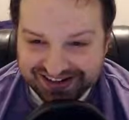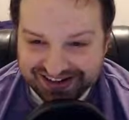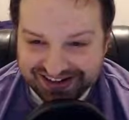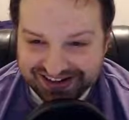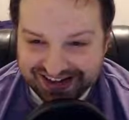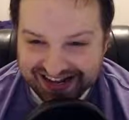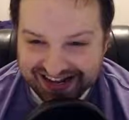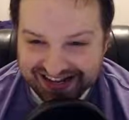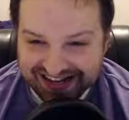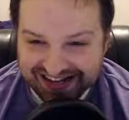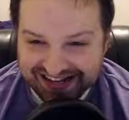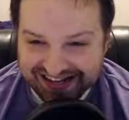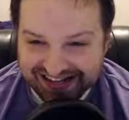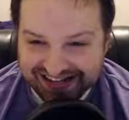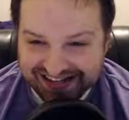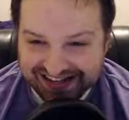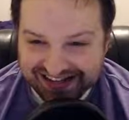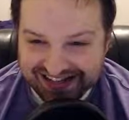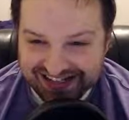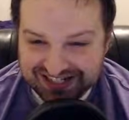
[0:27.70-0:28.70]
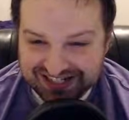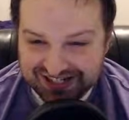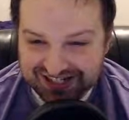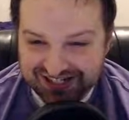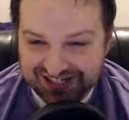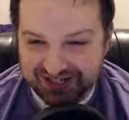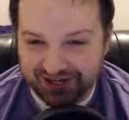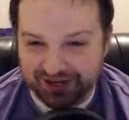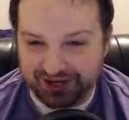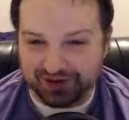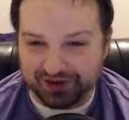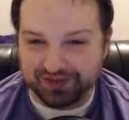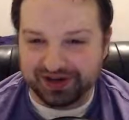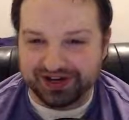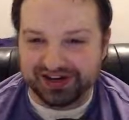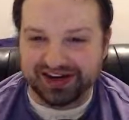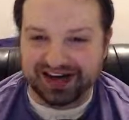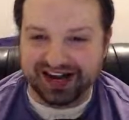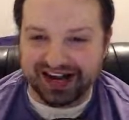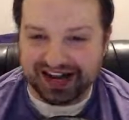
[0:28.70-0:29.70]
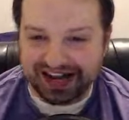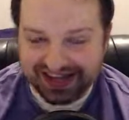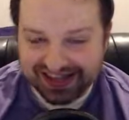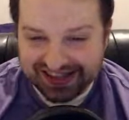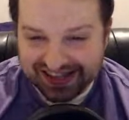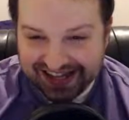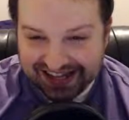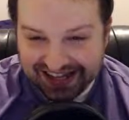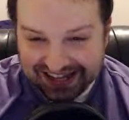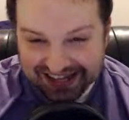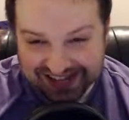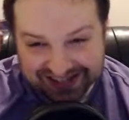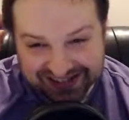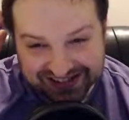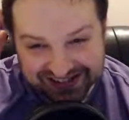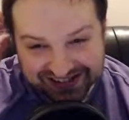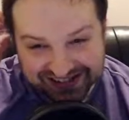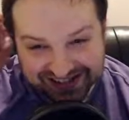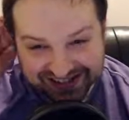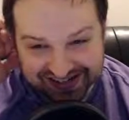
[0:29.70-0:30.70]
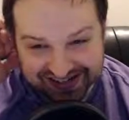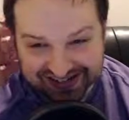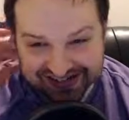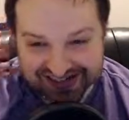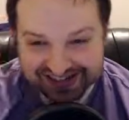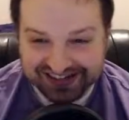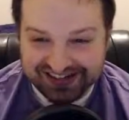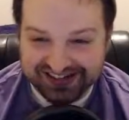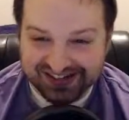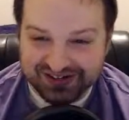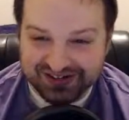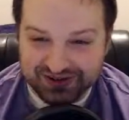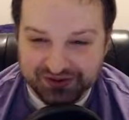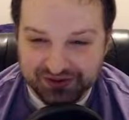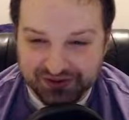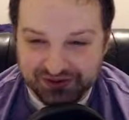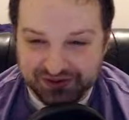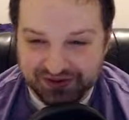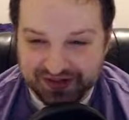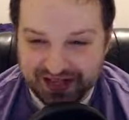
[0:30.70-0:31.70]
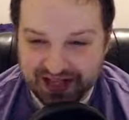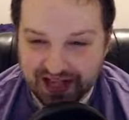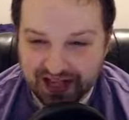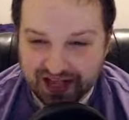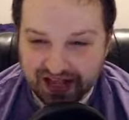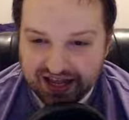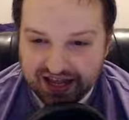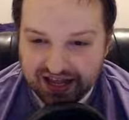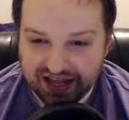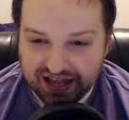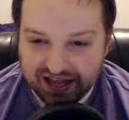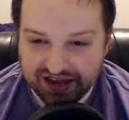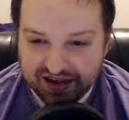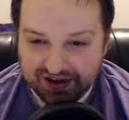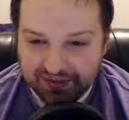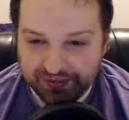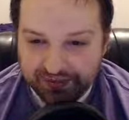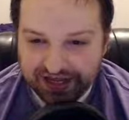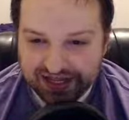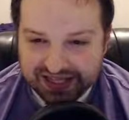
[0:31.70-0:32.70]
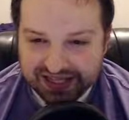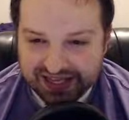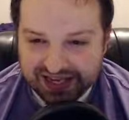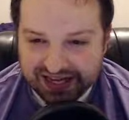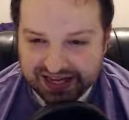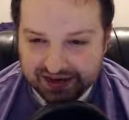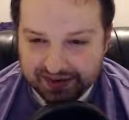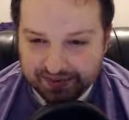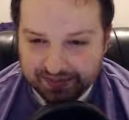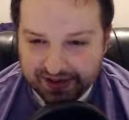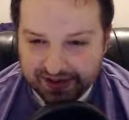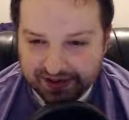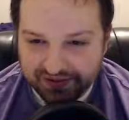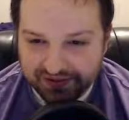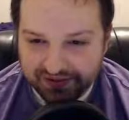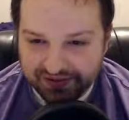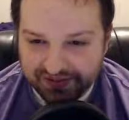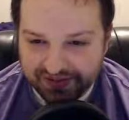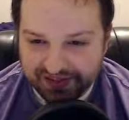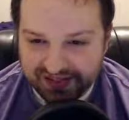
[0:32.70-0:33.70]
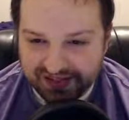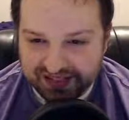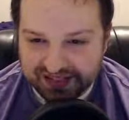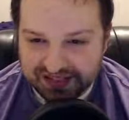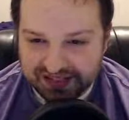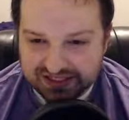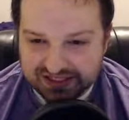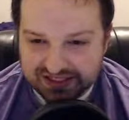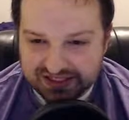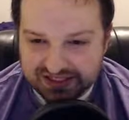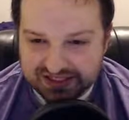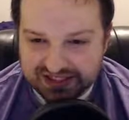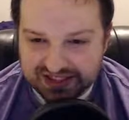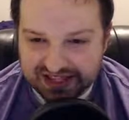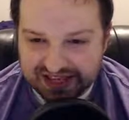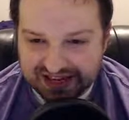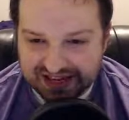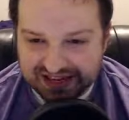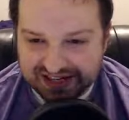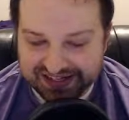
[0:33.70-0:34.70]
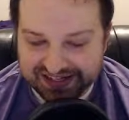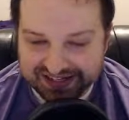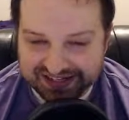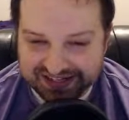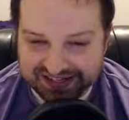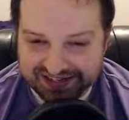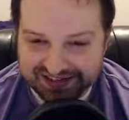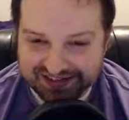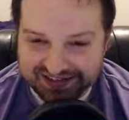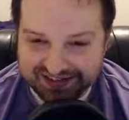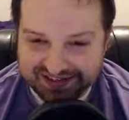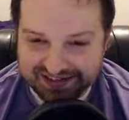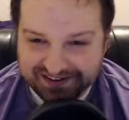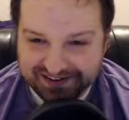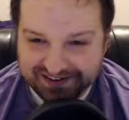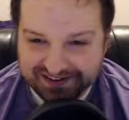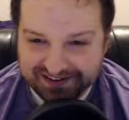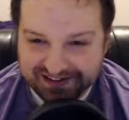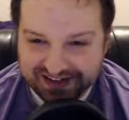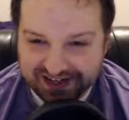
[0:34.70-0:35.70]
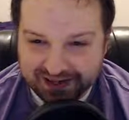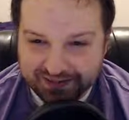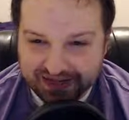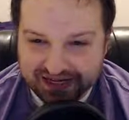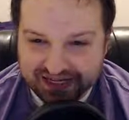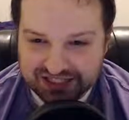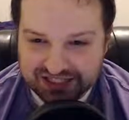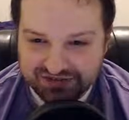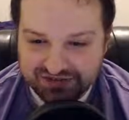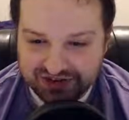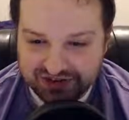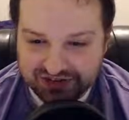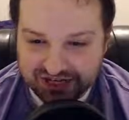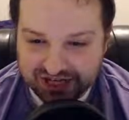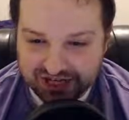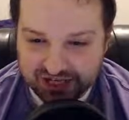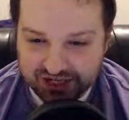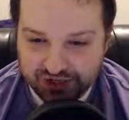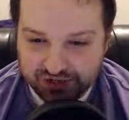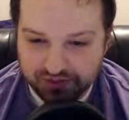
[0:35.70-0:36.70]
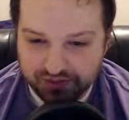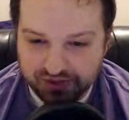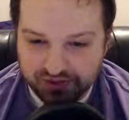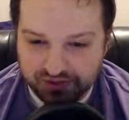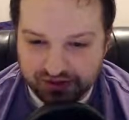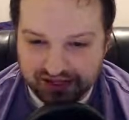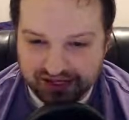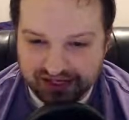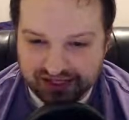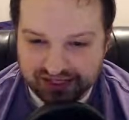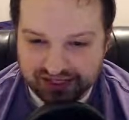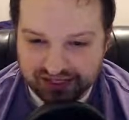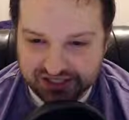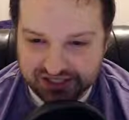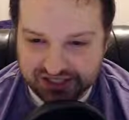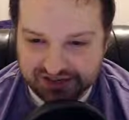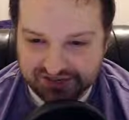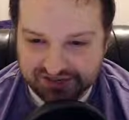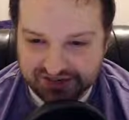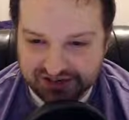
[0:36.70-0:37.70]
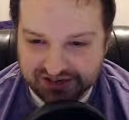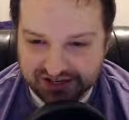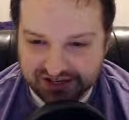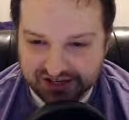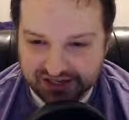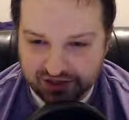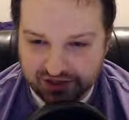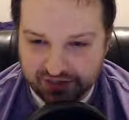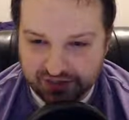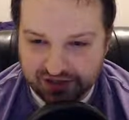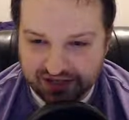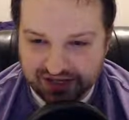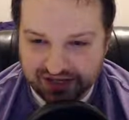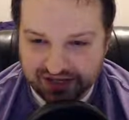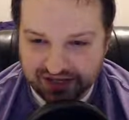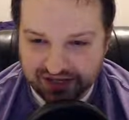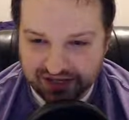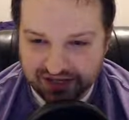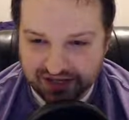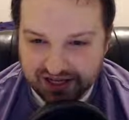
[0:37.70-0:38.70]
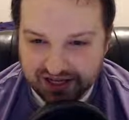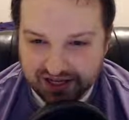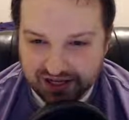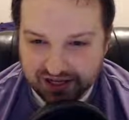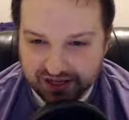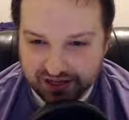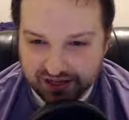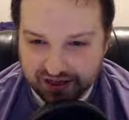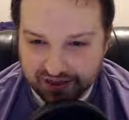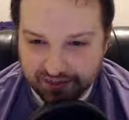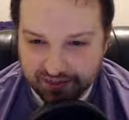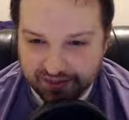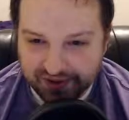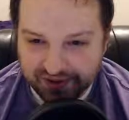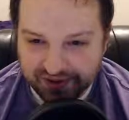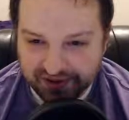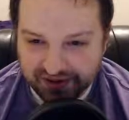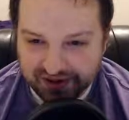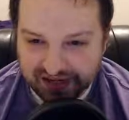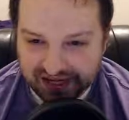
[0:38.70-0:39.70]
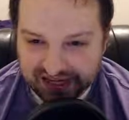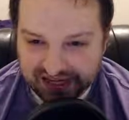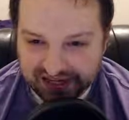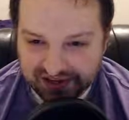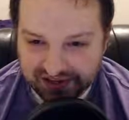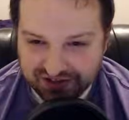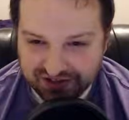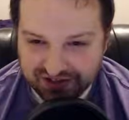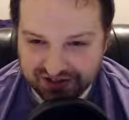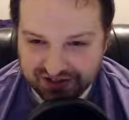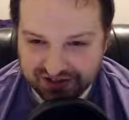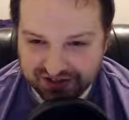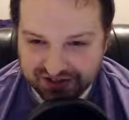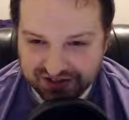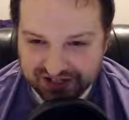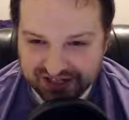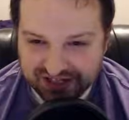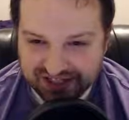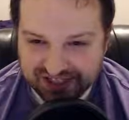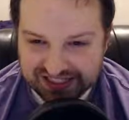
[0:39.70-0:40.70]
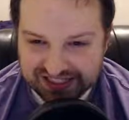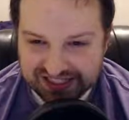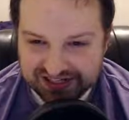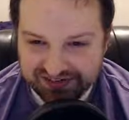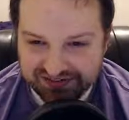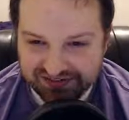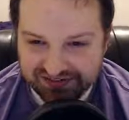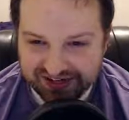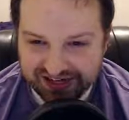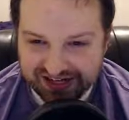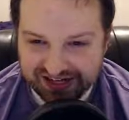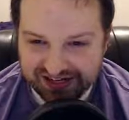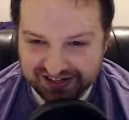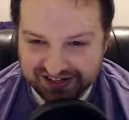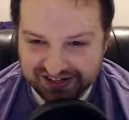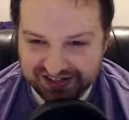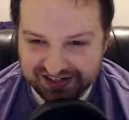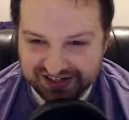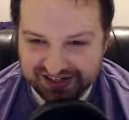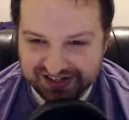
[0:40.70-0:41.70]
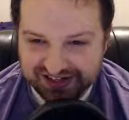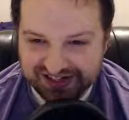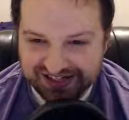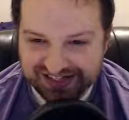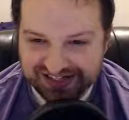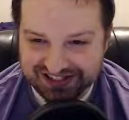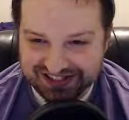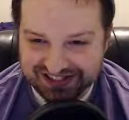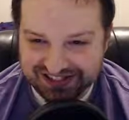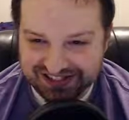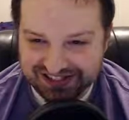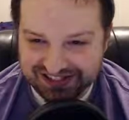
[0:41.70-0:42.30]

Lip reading: And this is the Darkmere, and they look cool. What I like about this is that, it's very humanoidish, like very human, but their ears are like these little fin looking things.